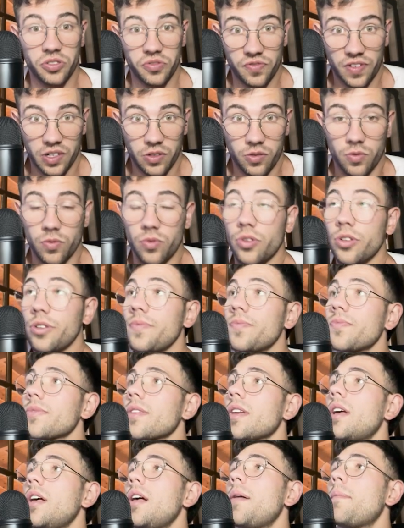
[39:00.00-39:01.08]
Facundo,
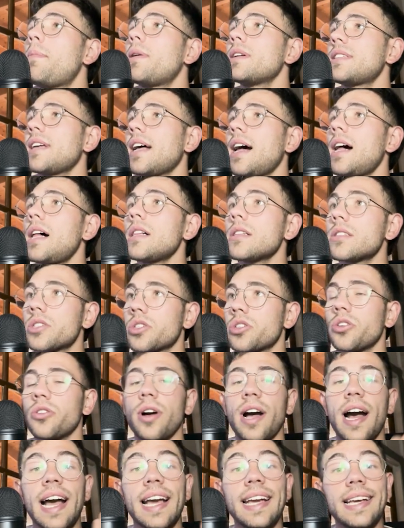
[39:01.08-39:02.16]
but also
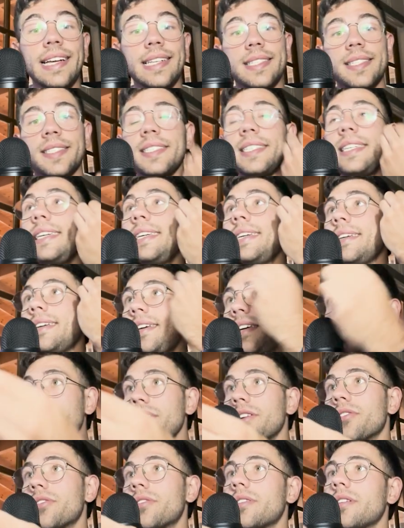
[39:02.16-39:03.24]
I can see
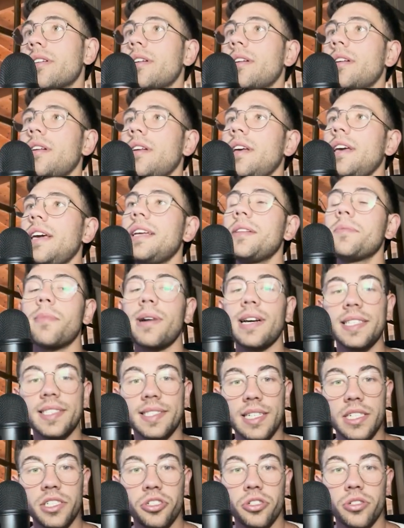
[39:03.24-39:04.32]
here in my
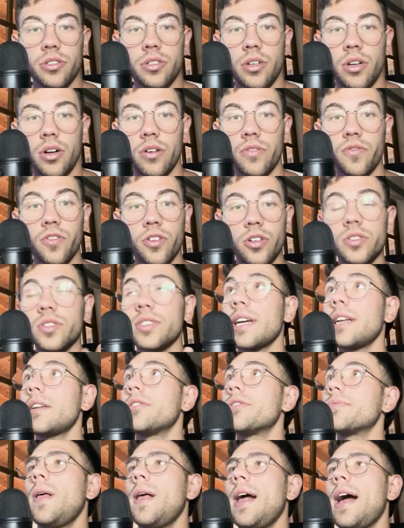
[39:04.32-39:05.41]
session of Gonzalo.
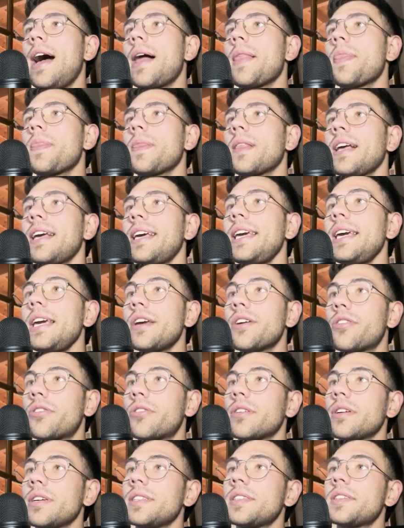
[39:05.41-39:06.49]
And
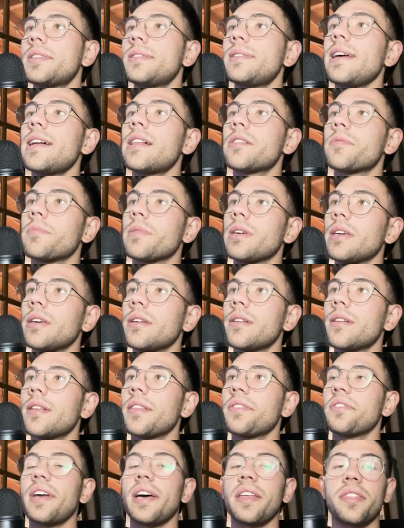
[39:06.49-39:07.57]
here is telling me
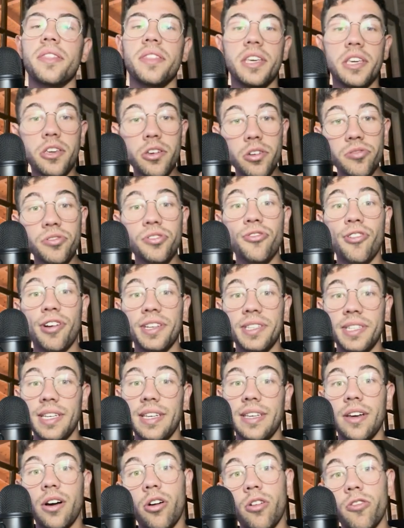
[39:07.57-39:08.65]
that the user
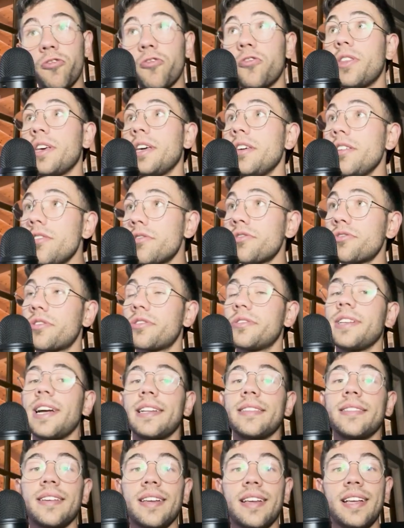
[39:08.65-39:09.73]
ID of the user
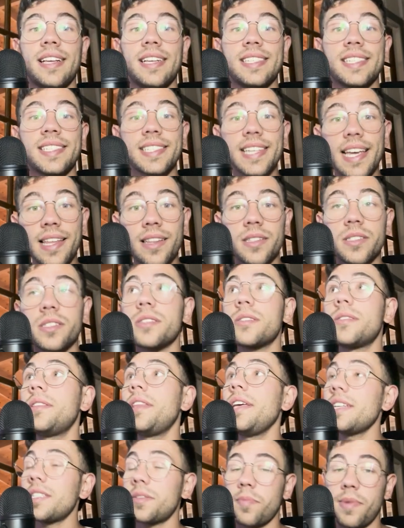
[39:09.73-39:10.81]
that sends
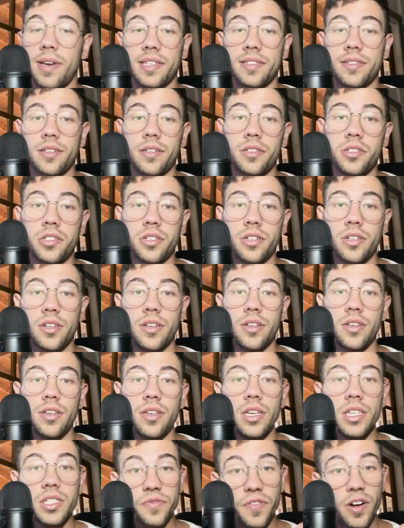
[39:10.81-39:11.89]
this message
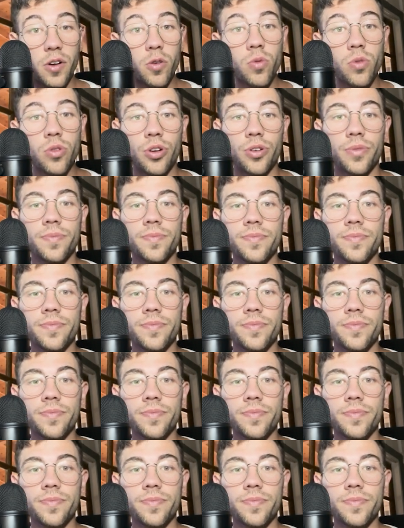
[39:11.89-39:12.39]
is Facundo.